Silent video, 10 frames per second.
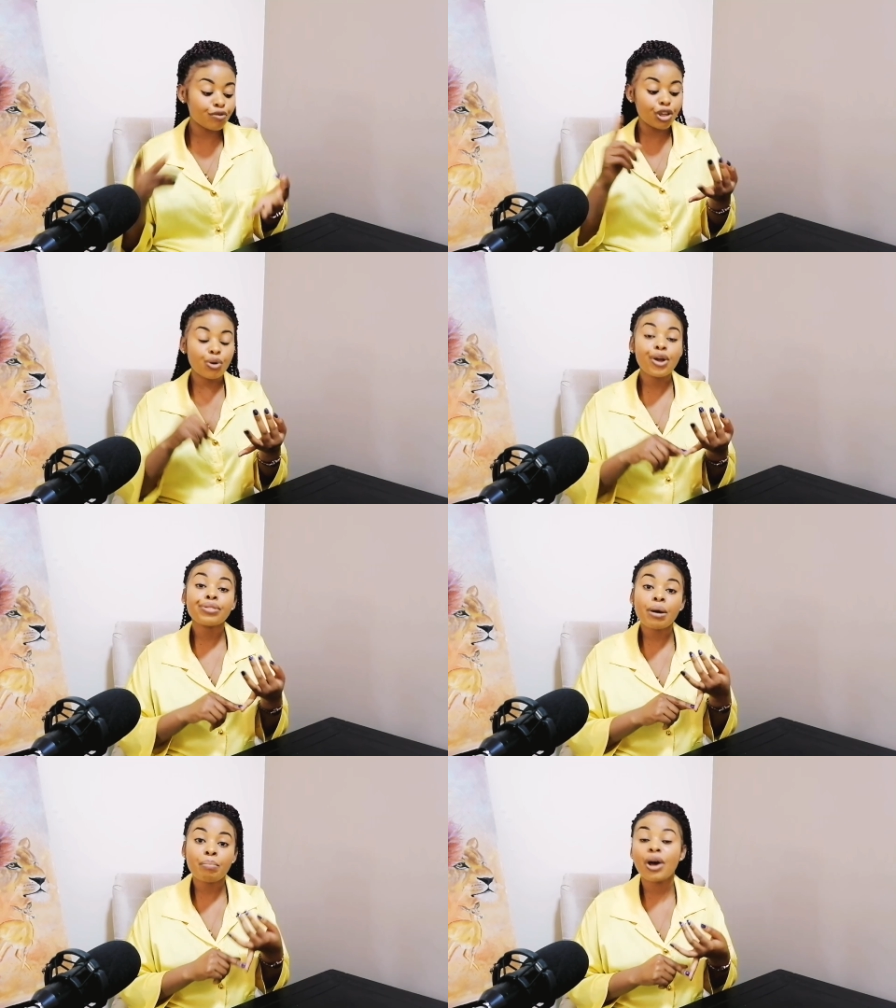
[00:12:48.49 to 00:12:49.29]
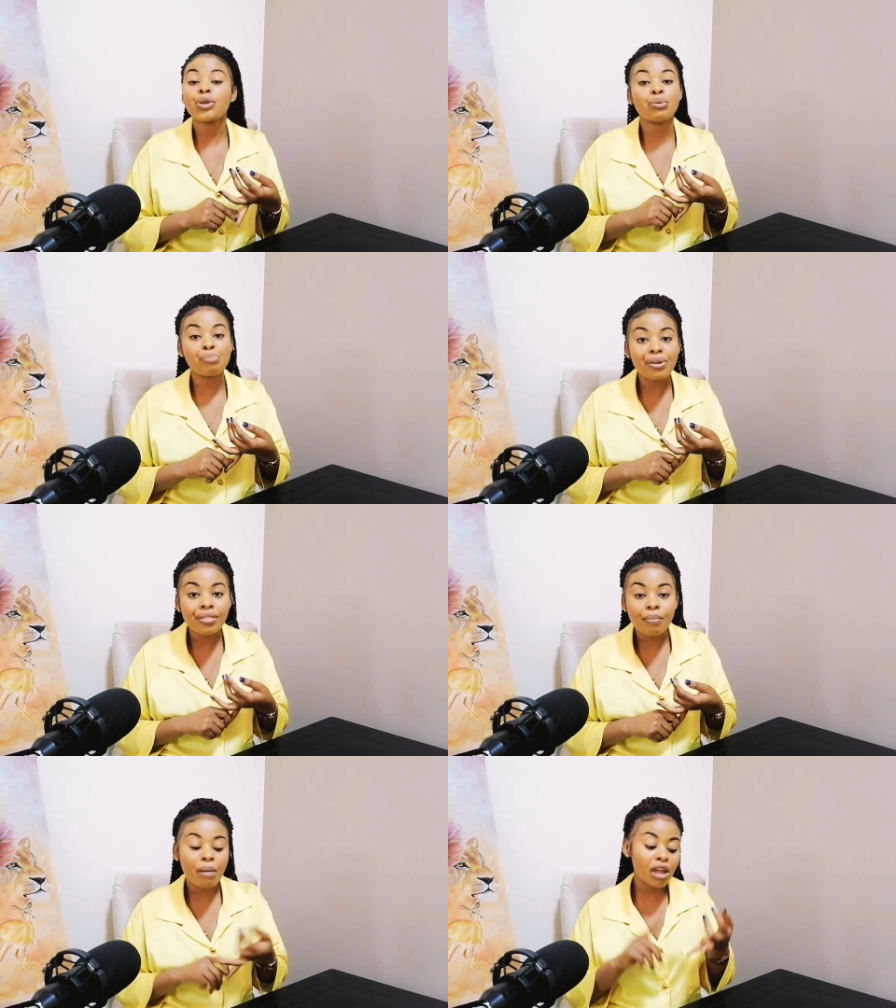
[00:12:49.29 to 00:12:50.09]
If they go in the bar, you'll be in
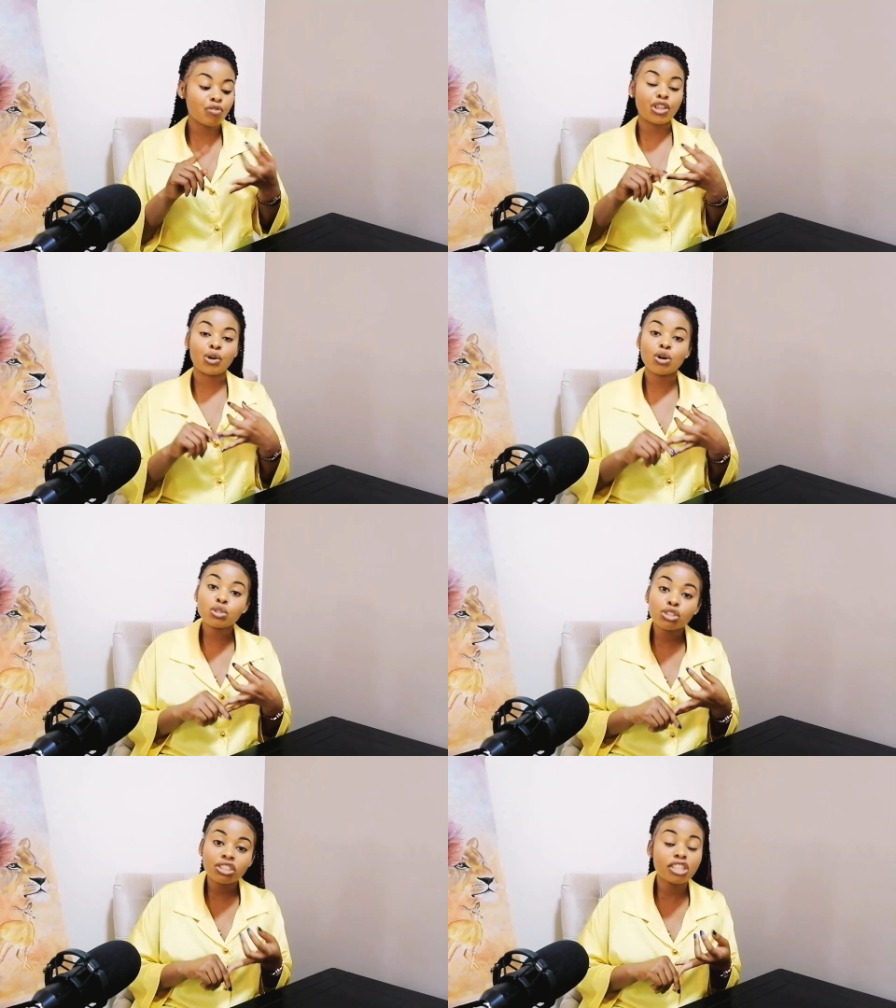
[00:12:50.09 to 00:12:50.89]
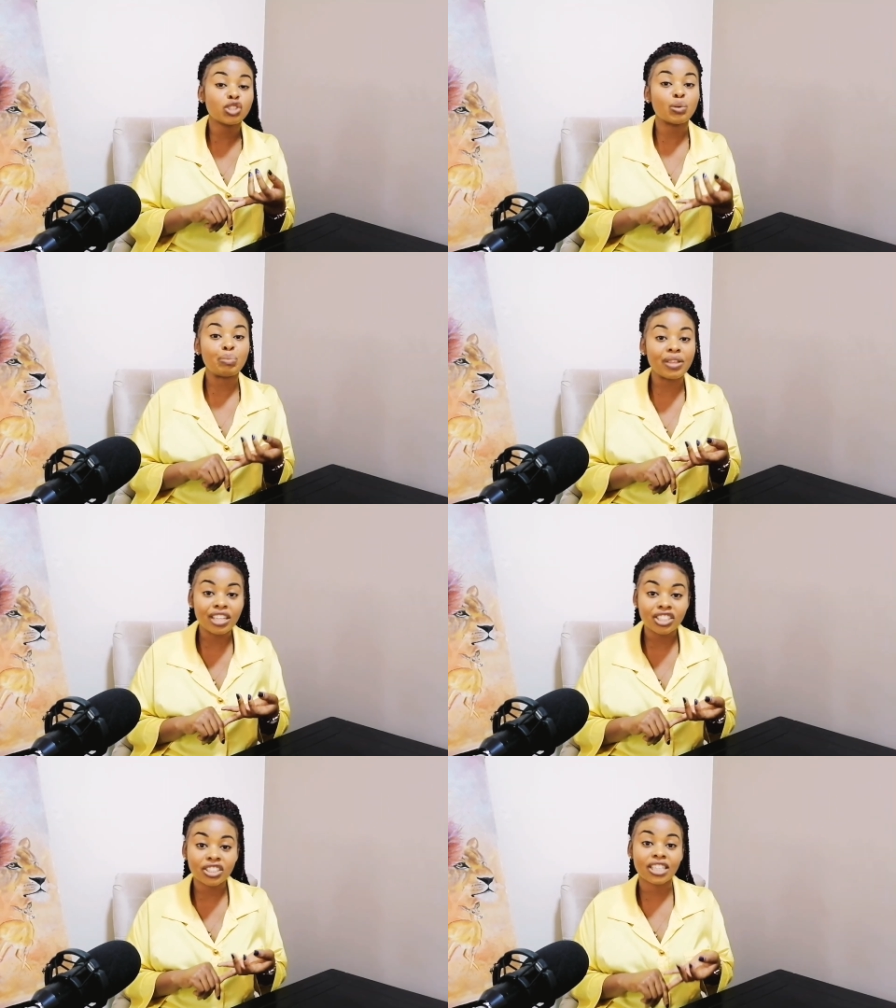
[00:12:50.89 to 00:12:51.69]
the bar. If they go to church, you'll be in
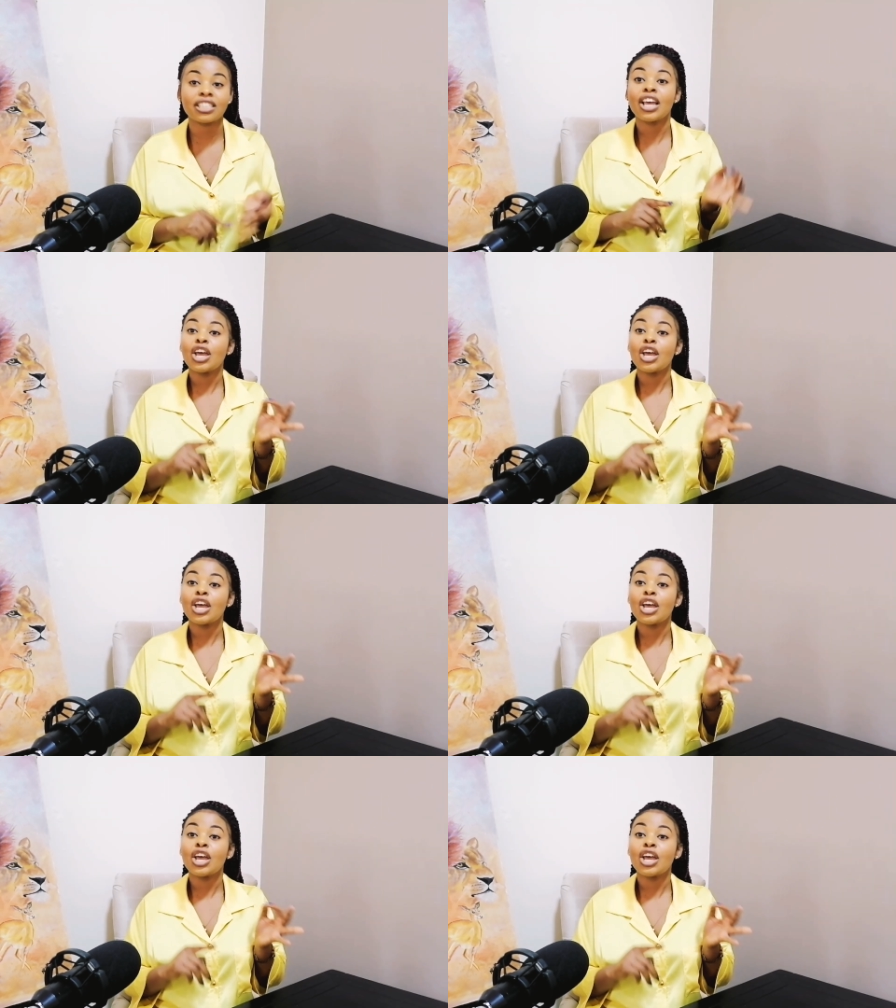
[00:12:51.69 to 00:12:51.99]
the church.